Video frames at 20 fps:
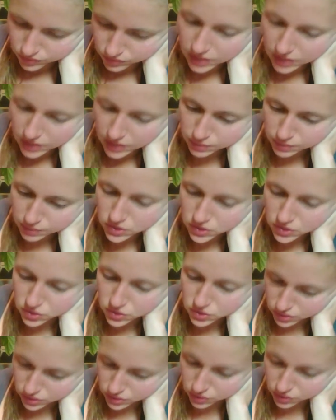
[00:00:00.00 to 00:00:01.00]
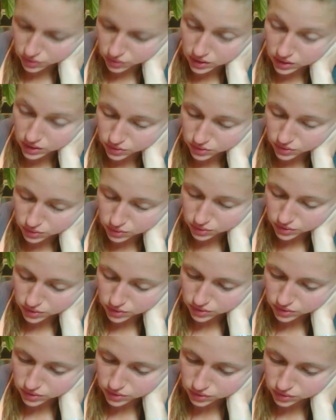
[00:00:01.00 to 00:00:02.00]
Then it must use a credit score
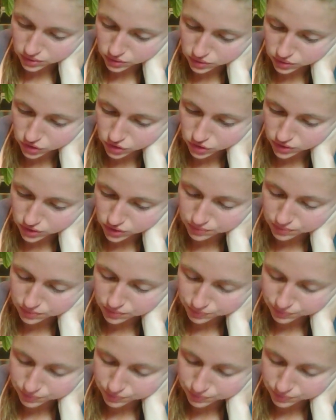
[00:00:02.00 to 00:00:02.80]
disclosure.